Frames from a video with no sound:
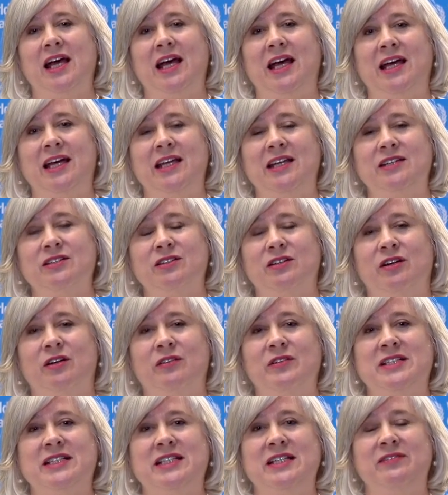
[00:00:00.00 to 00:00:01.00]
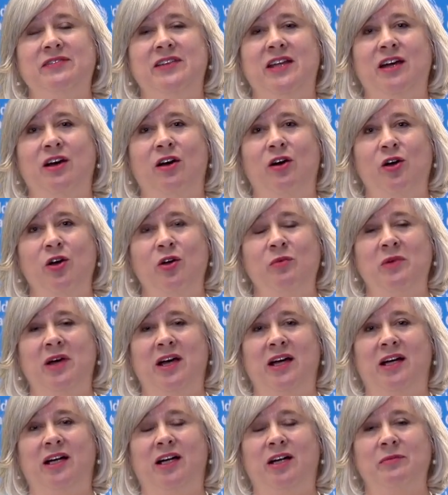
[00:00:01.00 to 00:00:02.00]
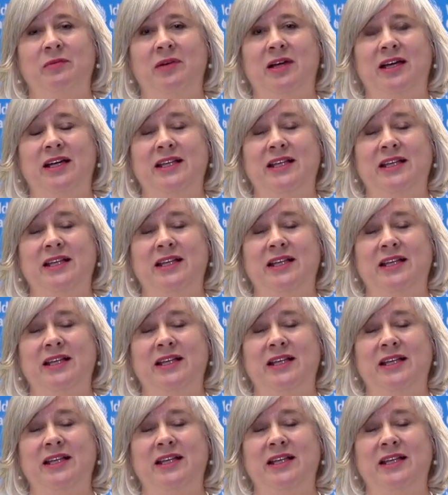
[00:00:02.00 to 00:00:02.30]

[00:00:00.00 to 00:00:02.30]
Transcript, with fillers: And obviously, if their home um,